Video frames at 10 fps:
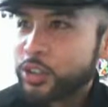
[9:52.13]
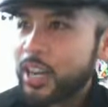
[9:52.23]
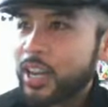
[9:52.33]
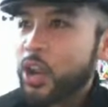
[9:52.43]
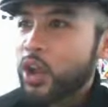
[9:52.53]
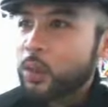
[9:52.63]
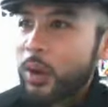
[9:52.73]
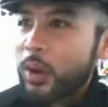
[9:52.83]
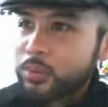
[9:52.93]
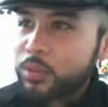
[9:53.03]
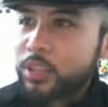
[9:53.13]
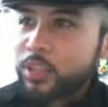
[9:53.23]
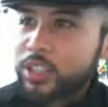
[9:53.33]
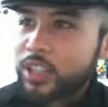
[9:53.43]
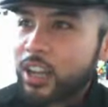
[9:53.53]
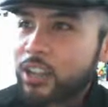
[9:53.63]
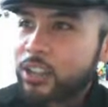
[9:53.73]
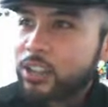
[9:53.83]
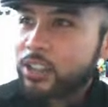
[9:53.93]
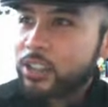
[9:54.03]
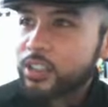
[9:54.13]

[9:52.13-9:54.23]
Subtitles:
that. Welcome to those that logged in early.